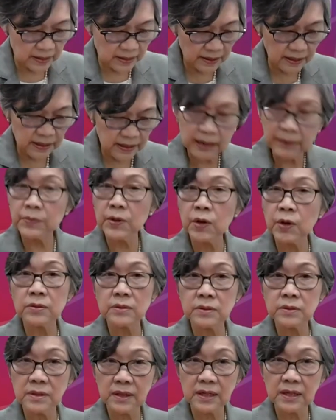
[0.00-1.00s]
And I'm
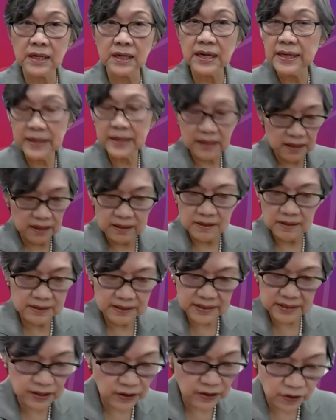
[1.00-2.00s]
not the clear
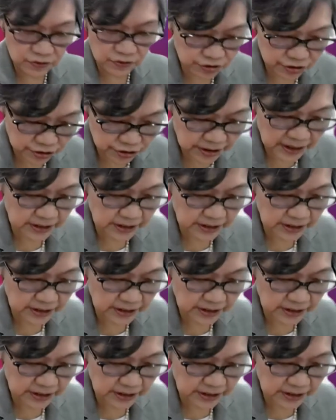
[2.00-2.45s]
technology